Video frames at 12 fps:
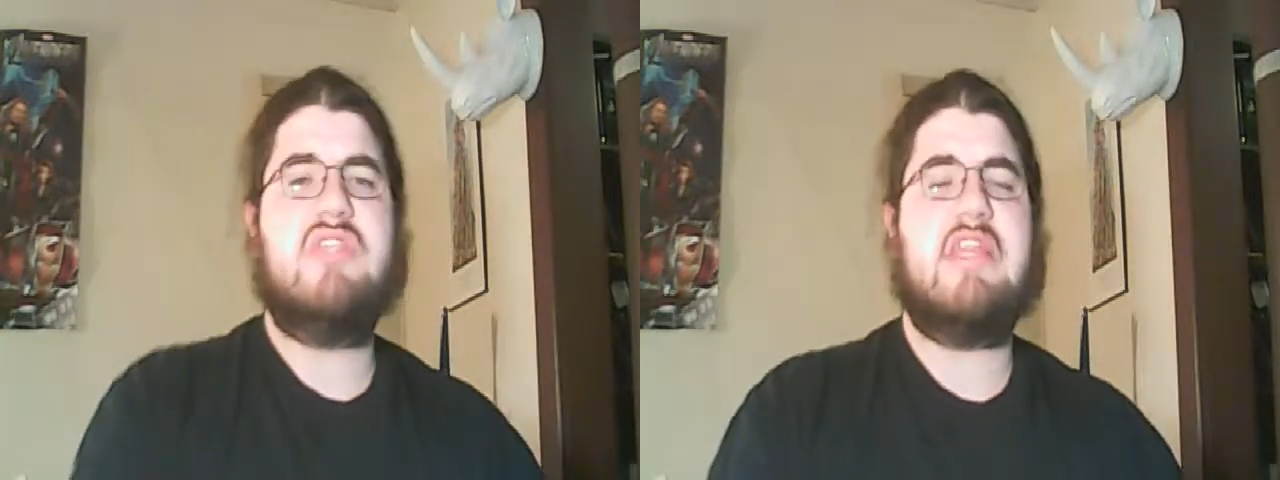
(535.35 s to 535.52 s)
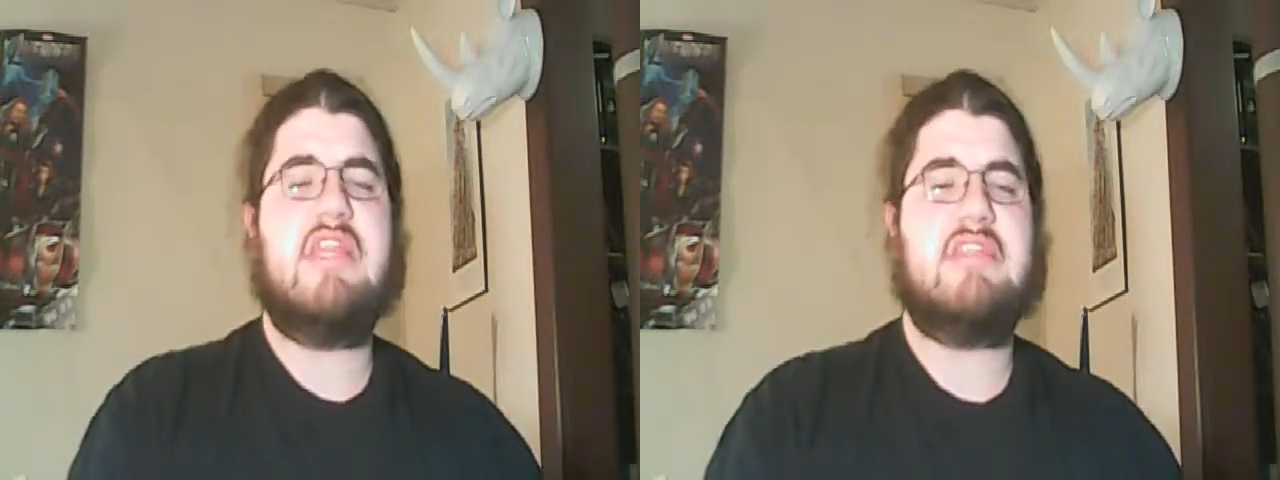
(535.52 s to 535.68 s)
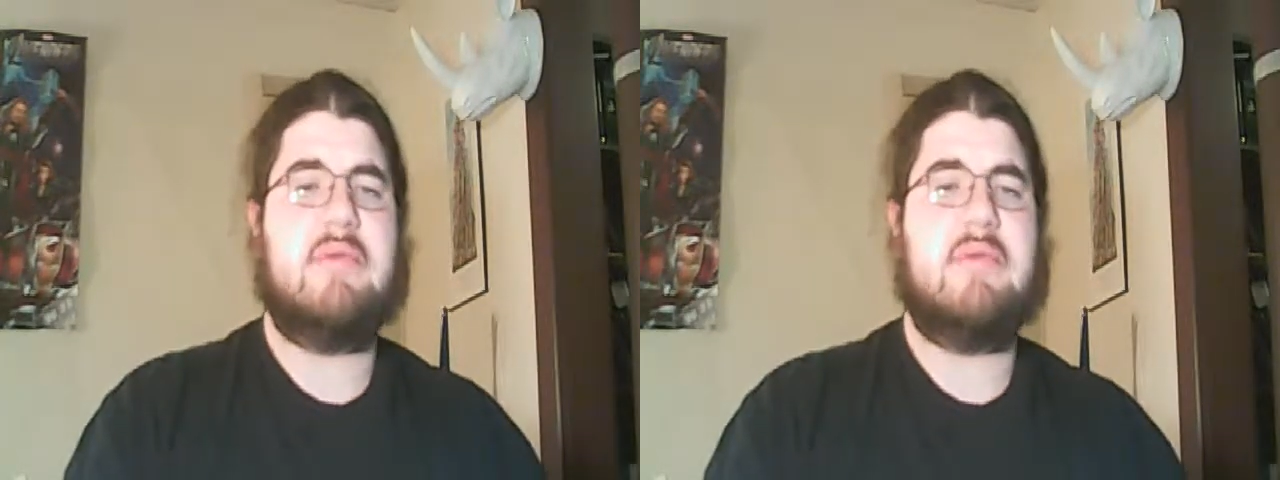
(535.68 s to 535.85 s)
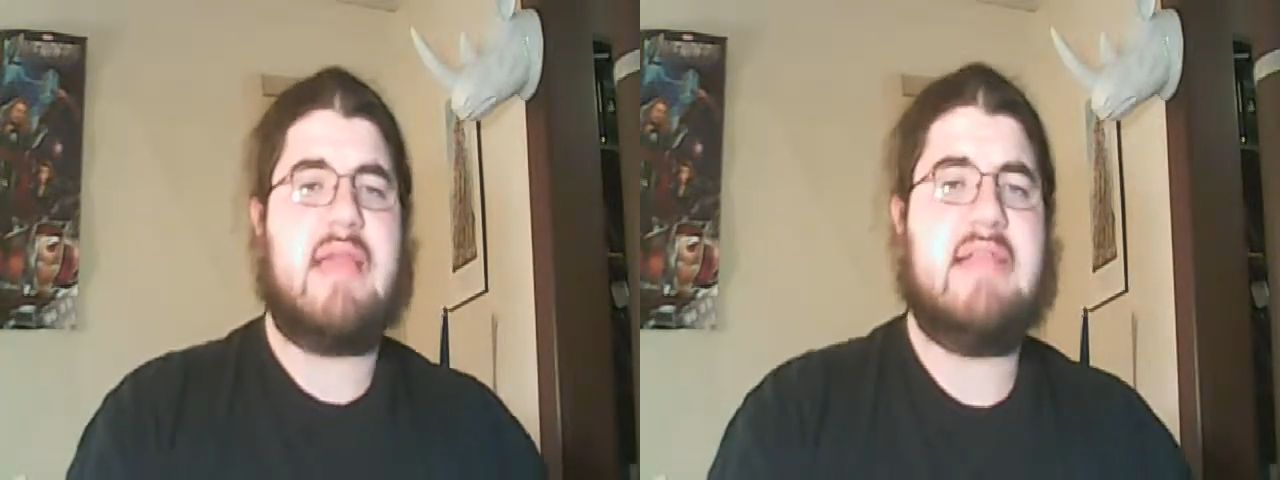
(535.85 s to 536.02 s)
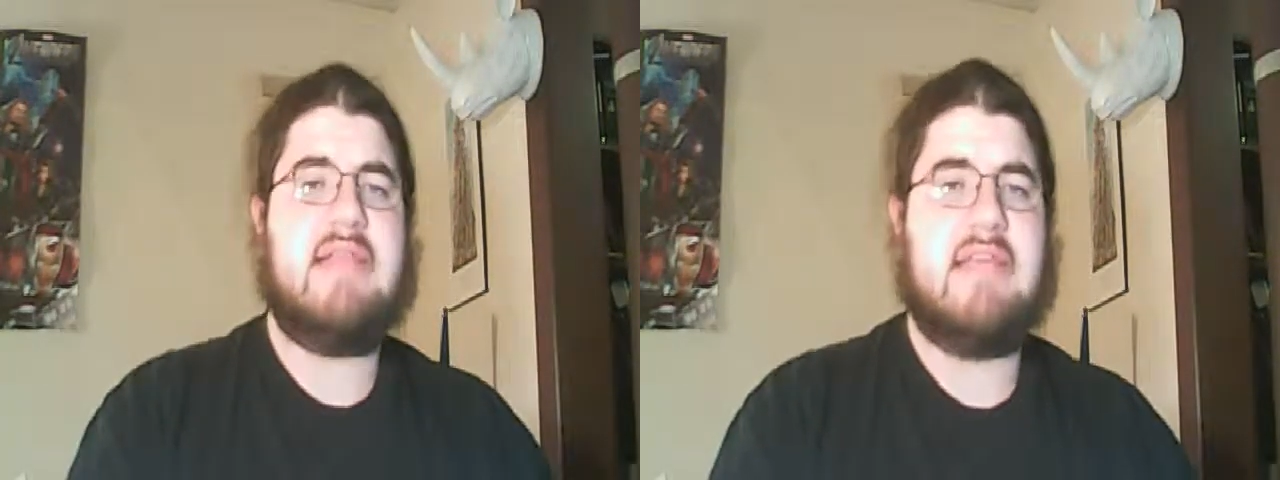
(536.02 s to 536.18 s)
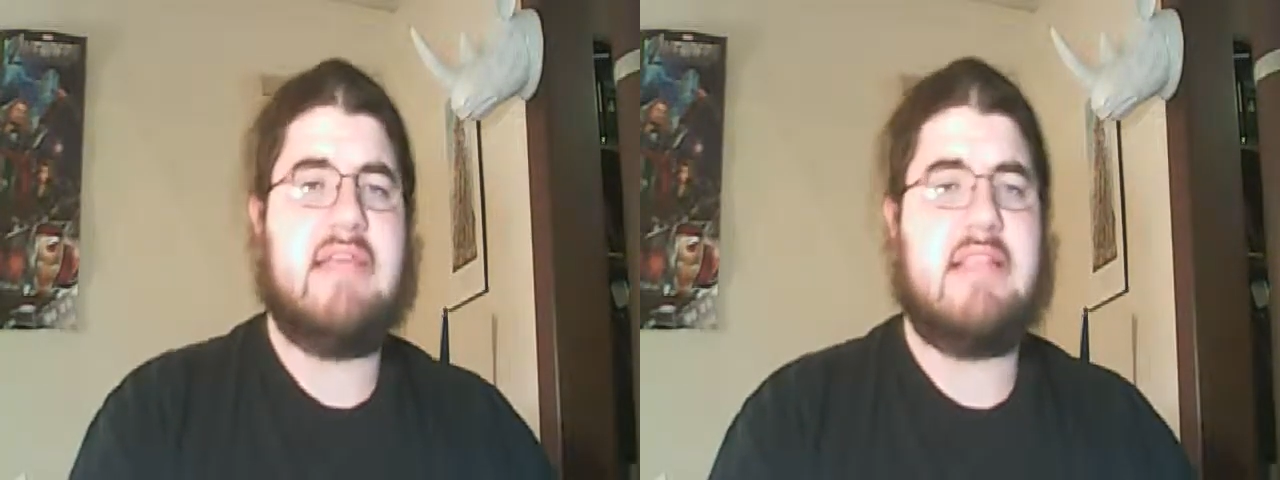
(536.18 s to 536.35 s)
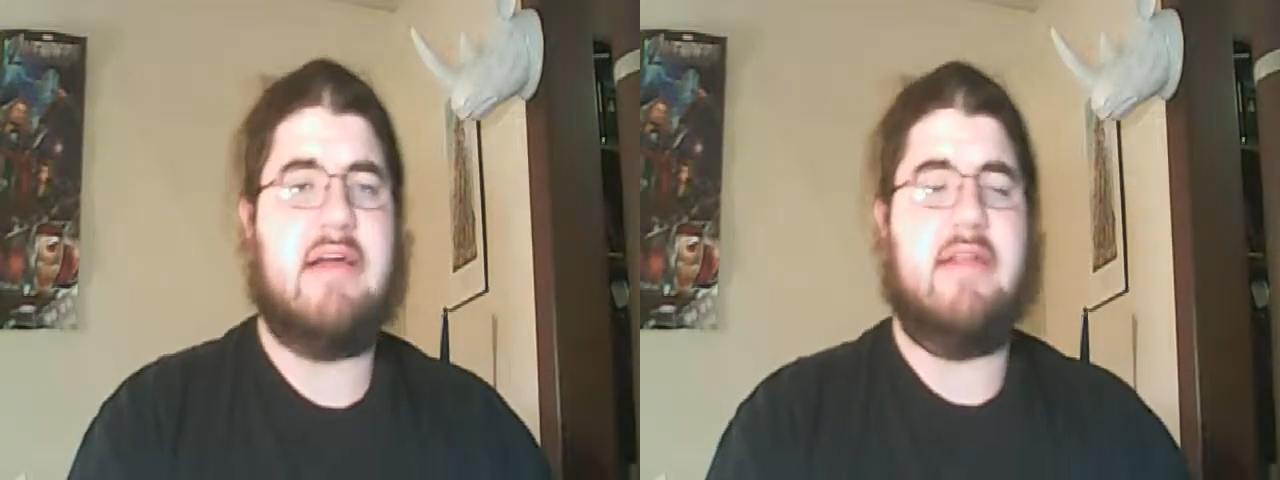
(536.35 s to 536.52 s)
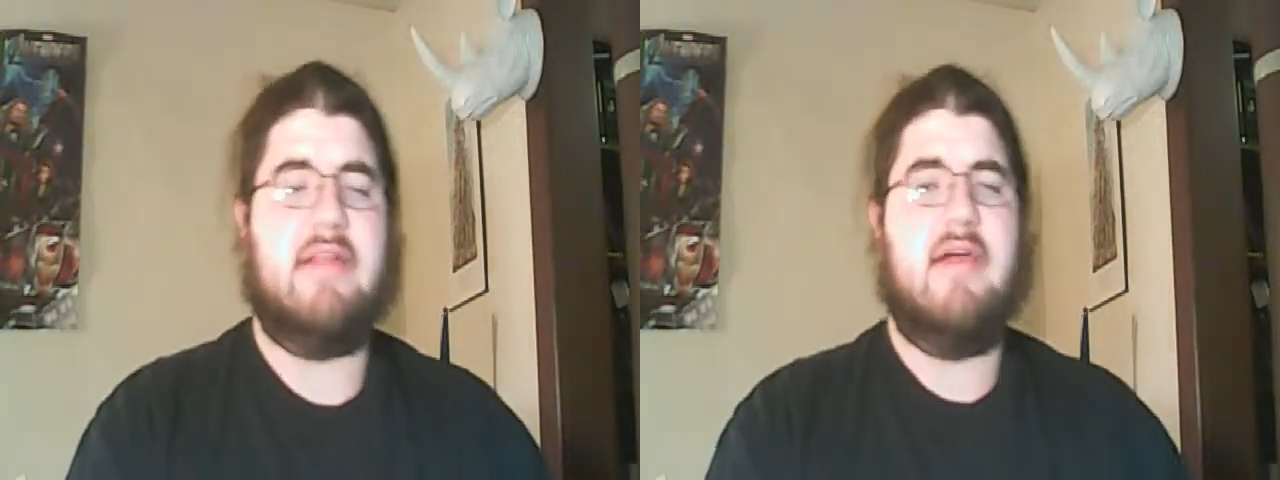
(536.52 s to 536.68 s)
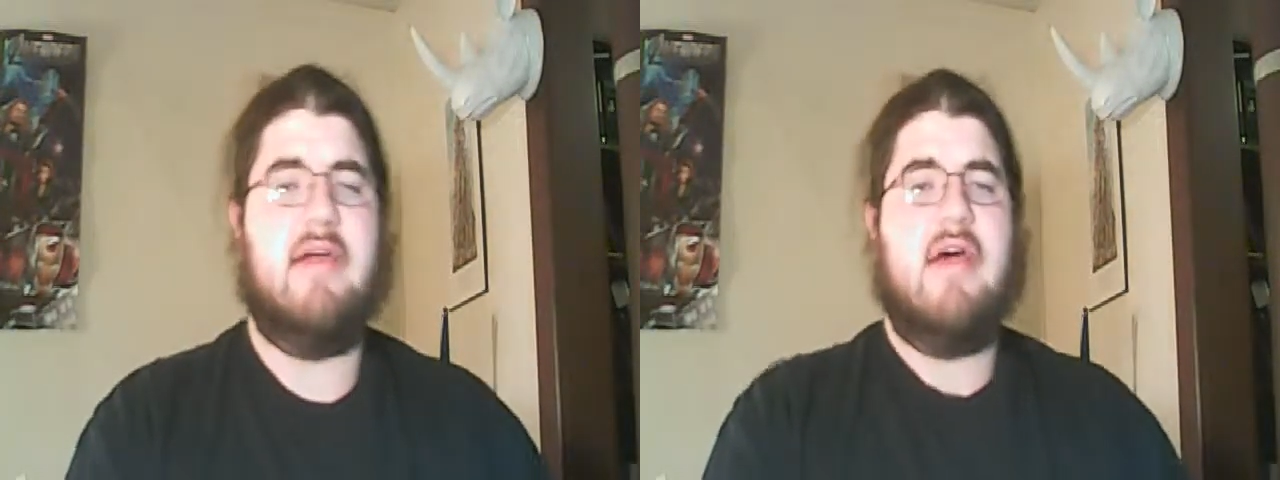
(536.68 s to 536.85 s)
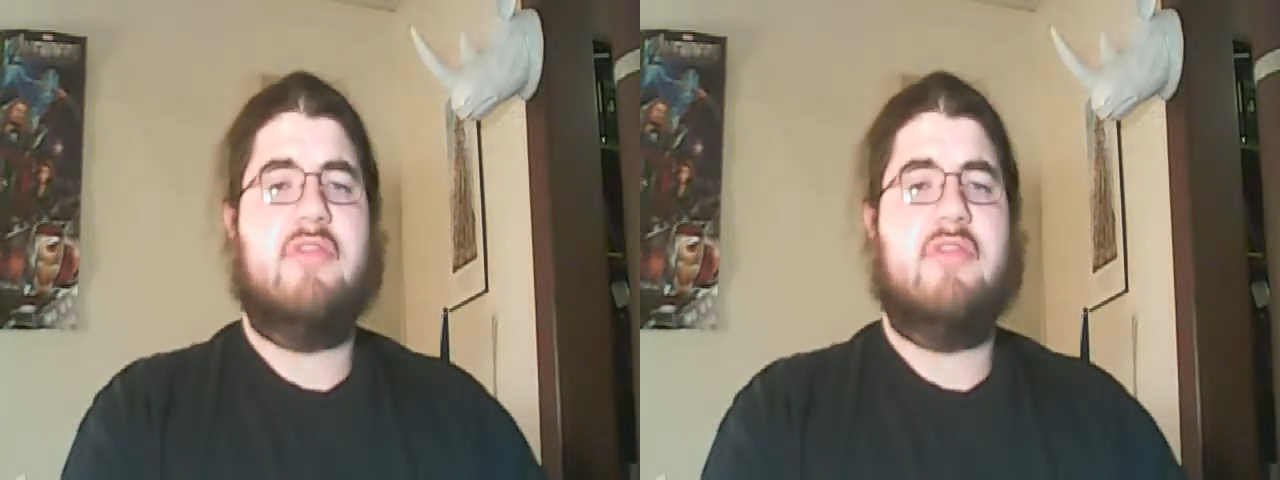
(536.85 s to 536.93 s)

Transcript: are the things I would like to get done.